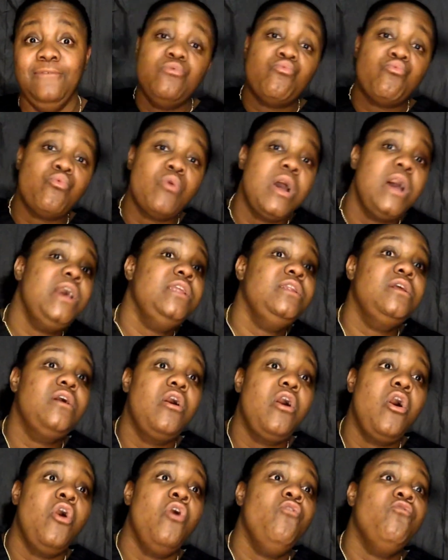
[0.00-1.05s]
run
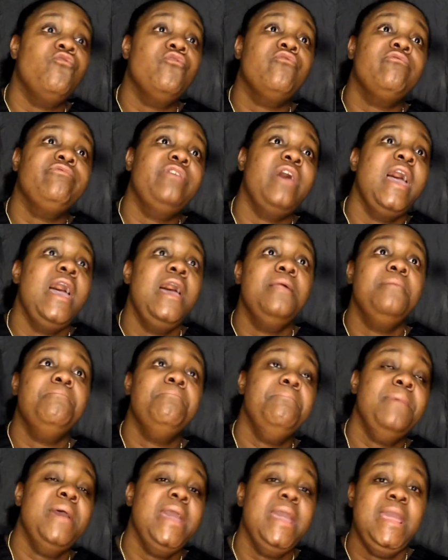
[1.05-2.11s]
over that
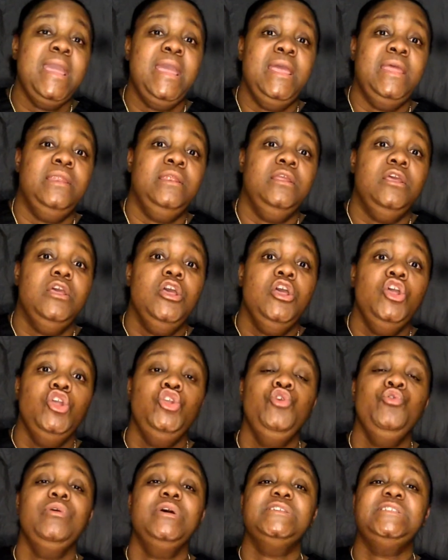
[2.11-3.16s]
man.
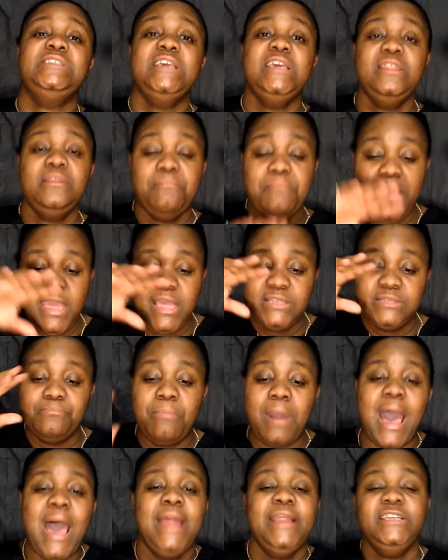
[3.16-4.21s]
You could see the man's
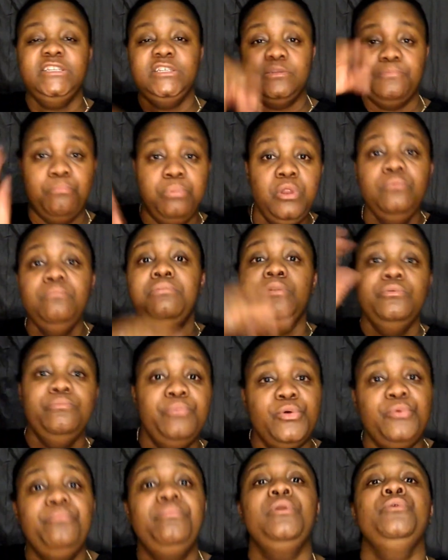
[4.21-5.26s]
body just bloop, bloop, bloop,
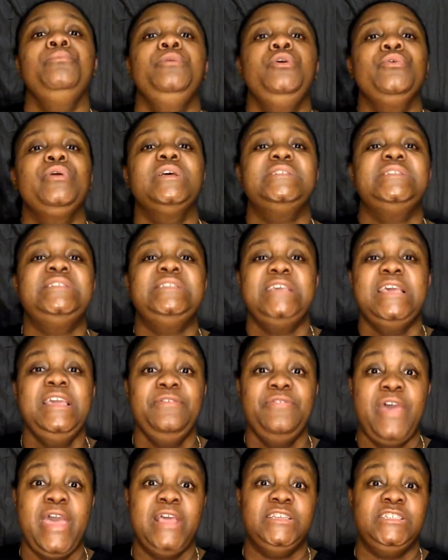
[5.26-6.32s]
bloop. You could see
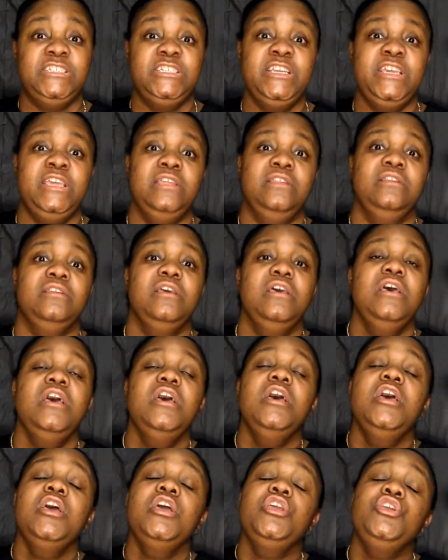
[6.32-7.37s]
that shit.
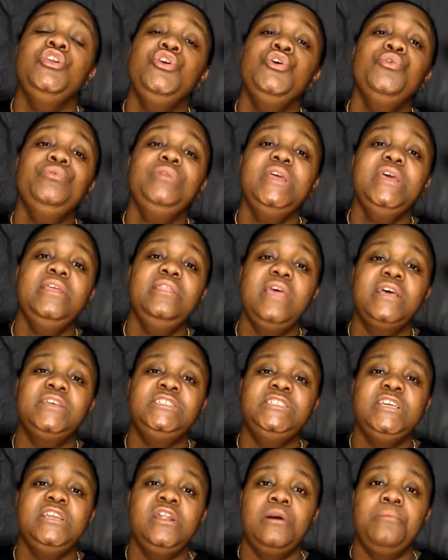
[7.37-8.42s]
You did that
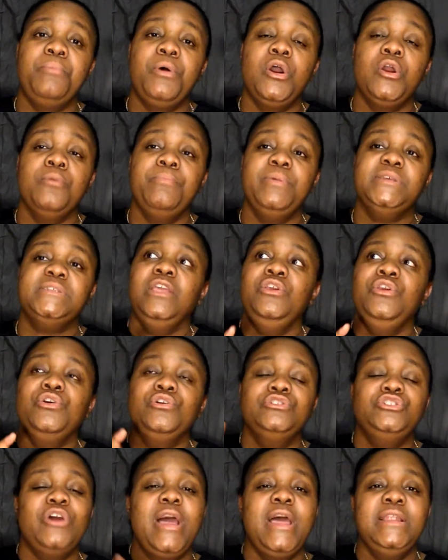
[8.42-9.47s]
shit on purpose. You're
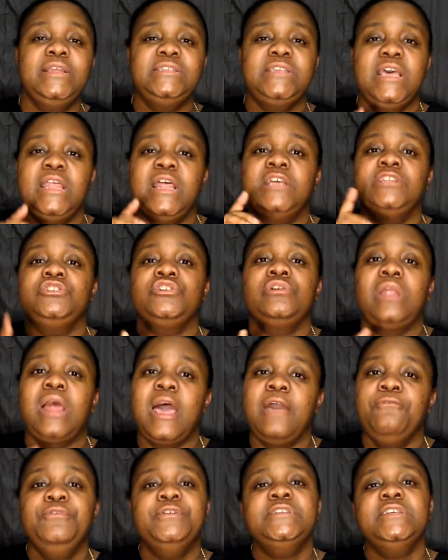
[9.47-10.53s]
trying to say that your
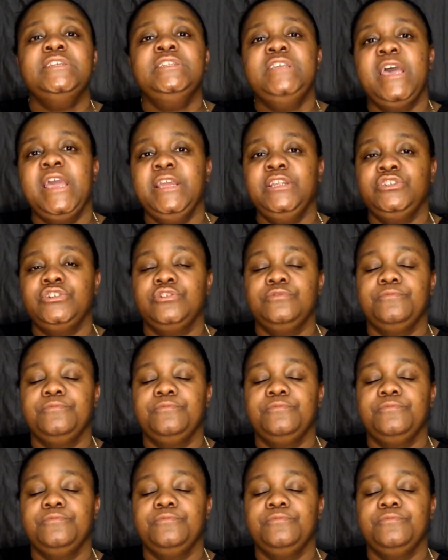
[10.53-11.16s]
life was in danger.